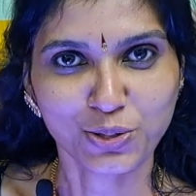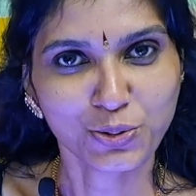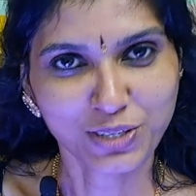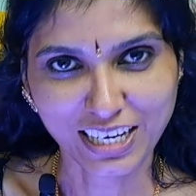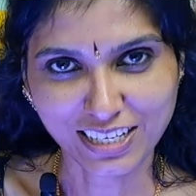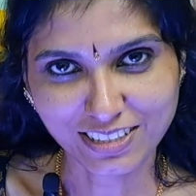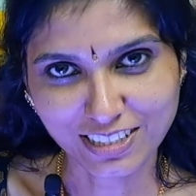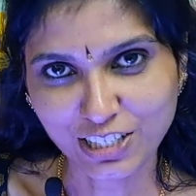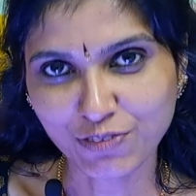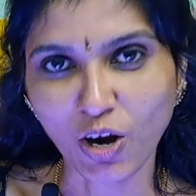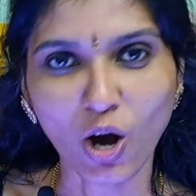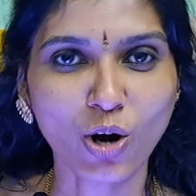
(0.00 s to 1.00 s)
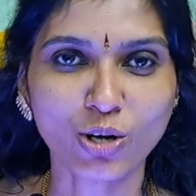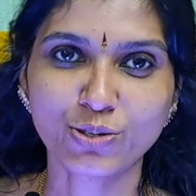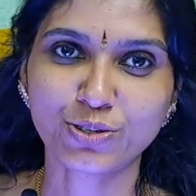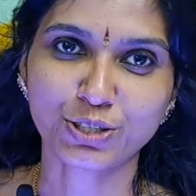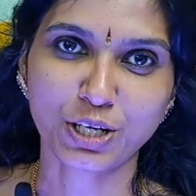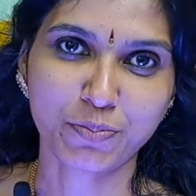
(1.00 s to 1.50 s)
You can give all
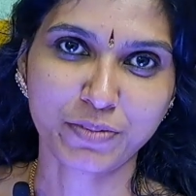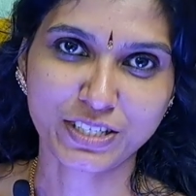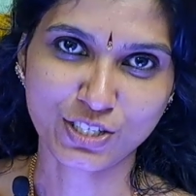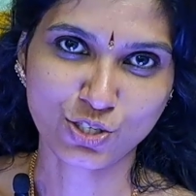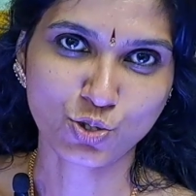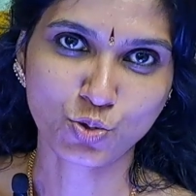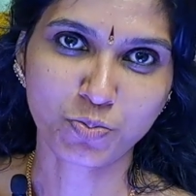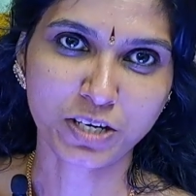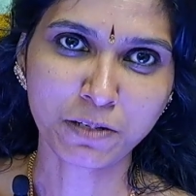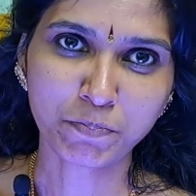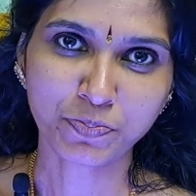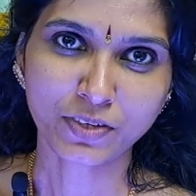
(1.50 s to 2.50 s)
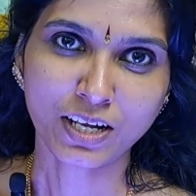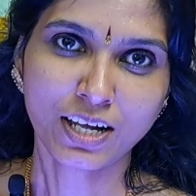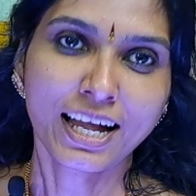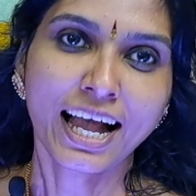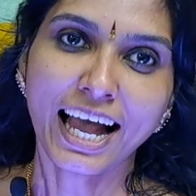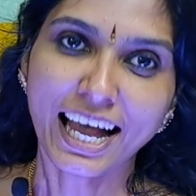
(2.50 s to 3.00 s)
your comments to me,
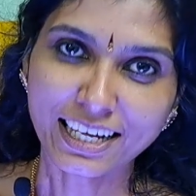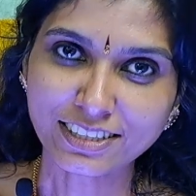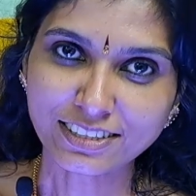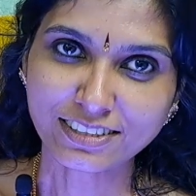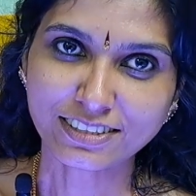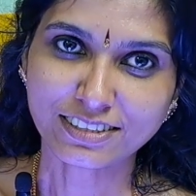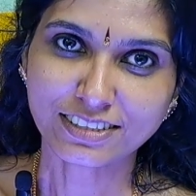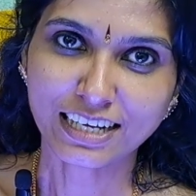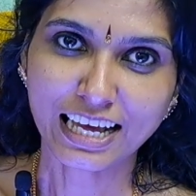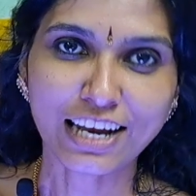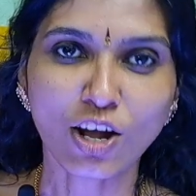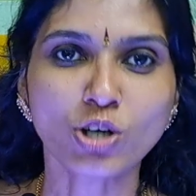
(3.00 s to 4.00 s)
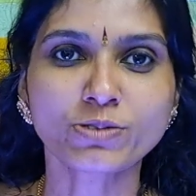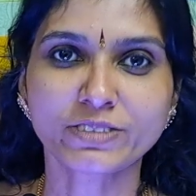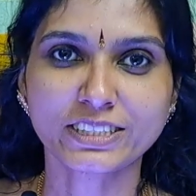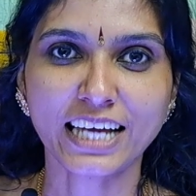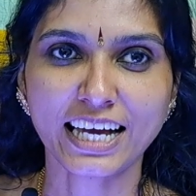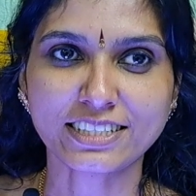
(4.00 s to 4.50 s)
and
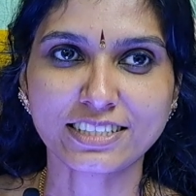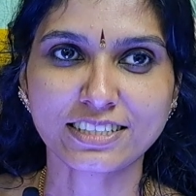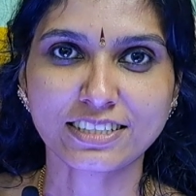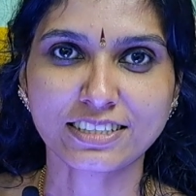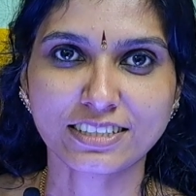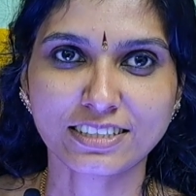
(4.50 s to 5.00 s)
along with that